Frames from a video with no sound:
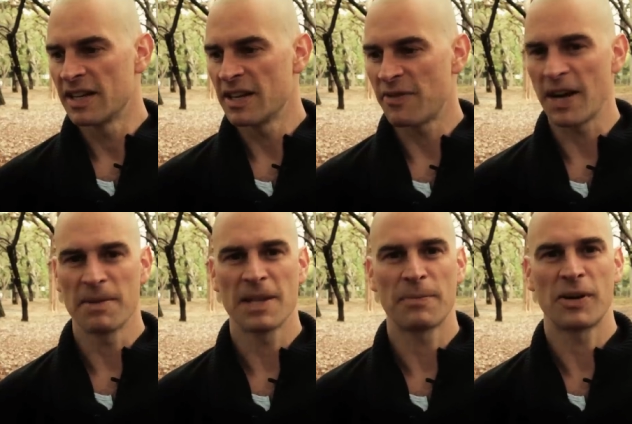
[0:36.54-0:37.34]
if I'm
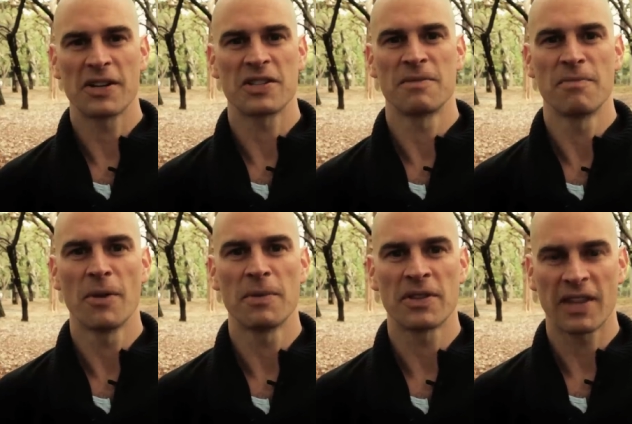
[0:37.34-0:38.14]
in the present
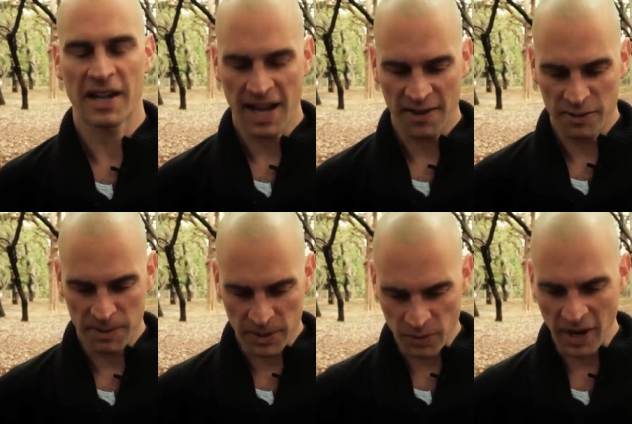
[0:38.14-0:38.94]
moment, then I have to
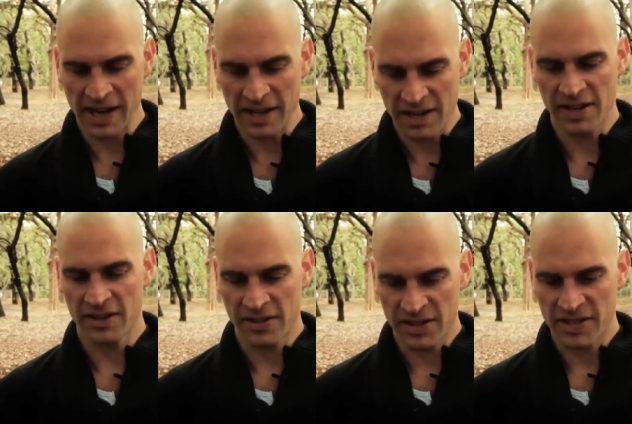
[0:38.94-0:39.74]
be right
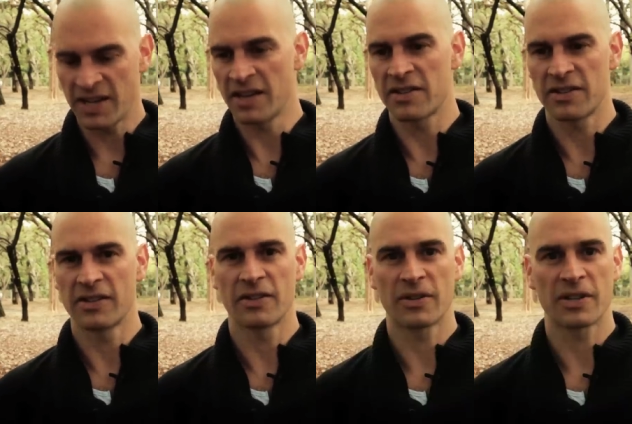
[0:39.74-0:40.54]
here,
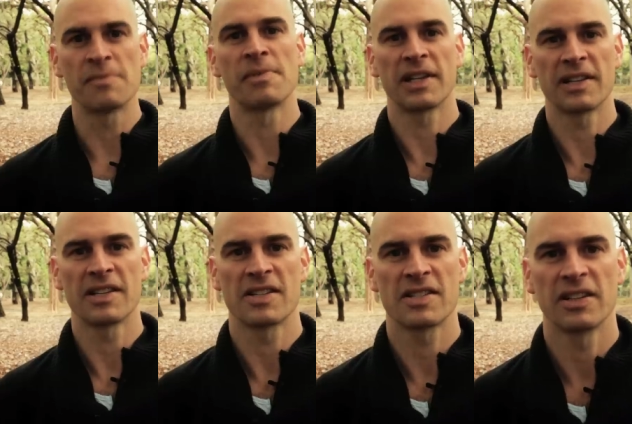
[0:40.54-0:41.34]
centered, or
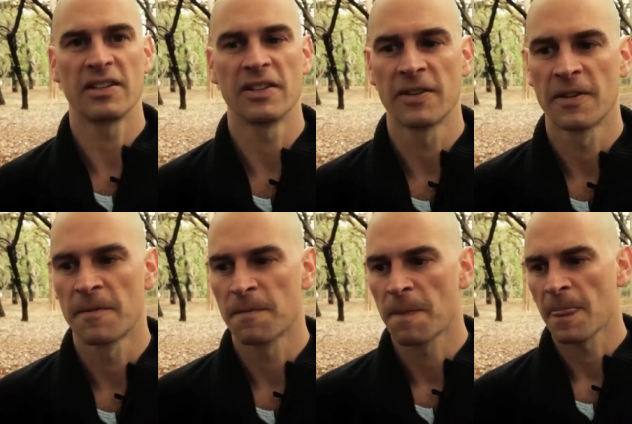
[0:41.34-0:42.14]
completely still.
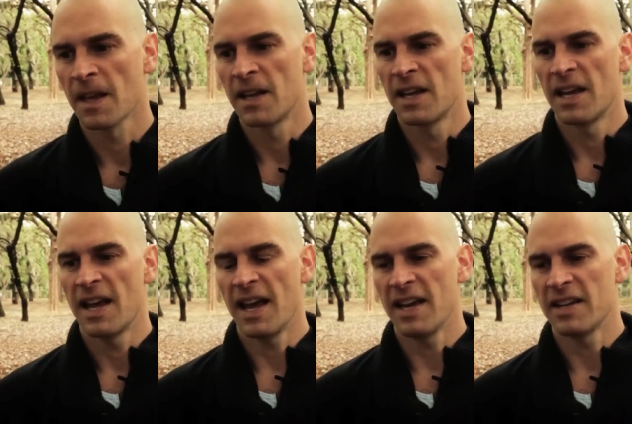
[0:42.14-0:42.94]

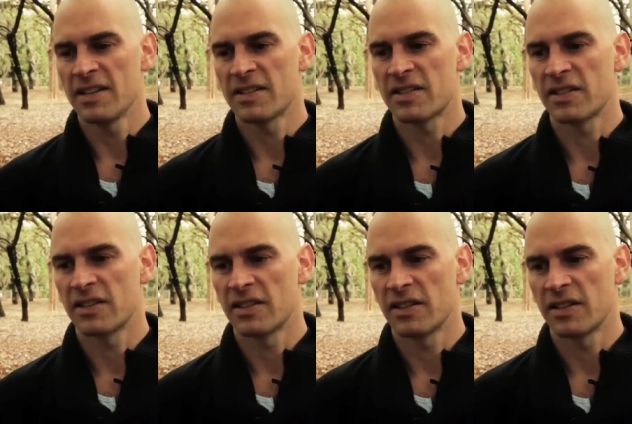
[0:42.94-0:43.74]
And
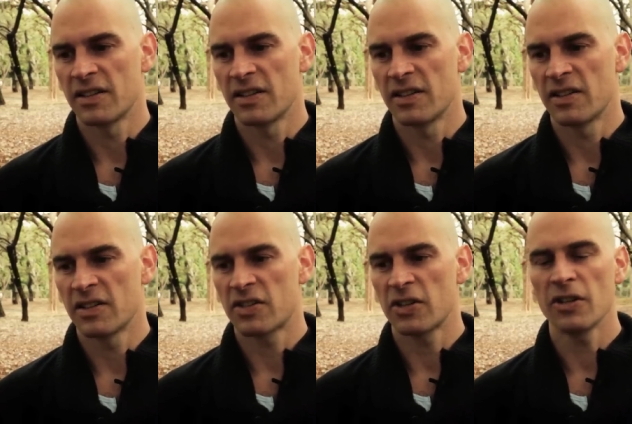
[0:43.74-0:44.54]
the
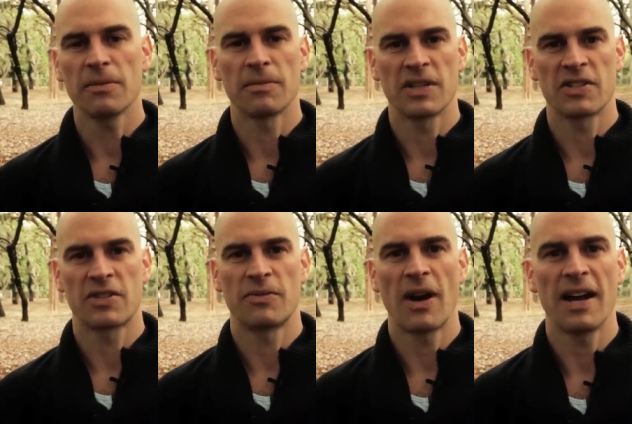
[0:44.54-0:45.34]
term is
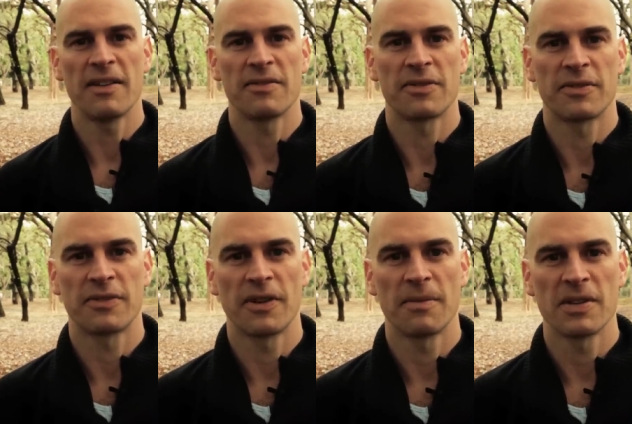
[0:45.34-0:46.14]
derived
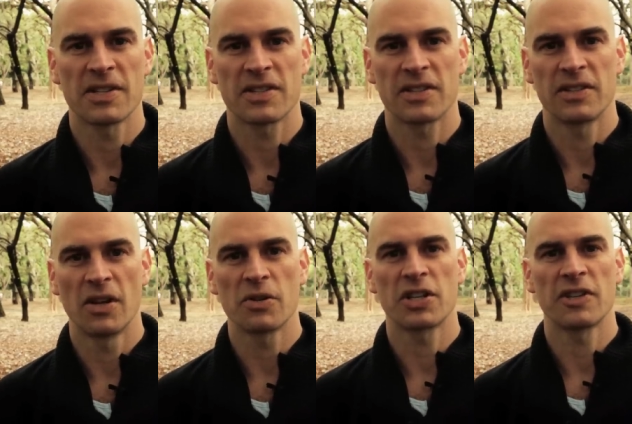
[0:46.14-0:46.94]
from this
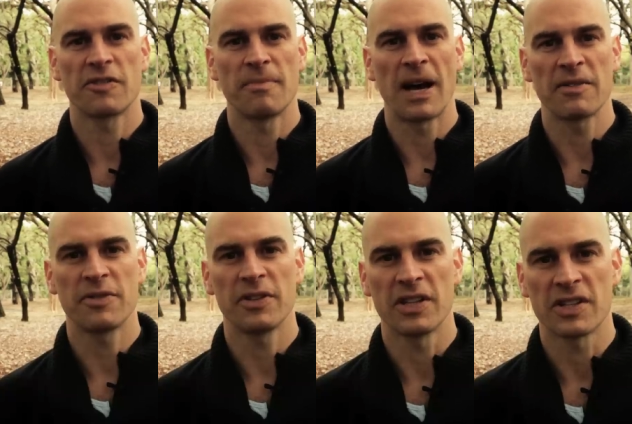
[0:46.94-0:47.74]
notion of
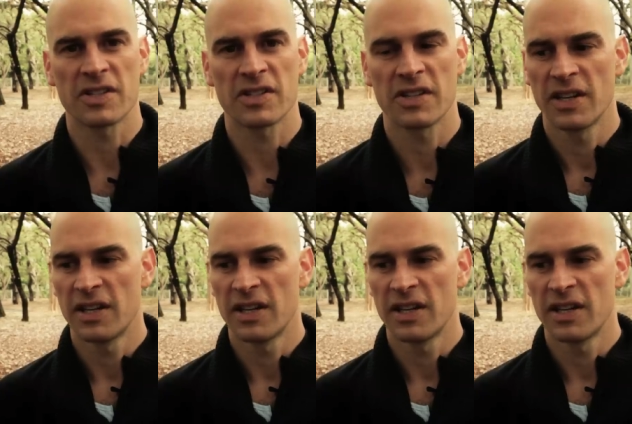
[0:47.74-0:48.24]
mindfulness,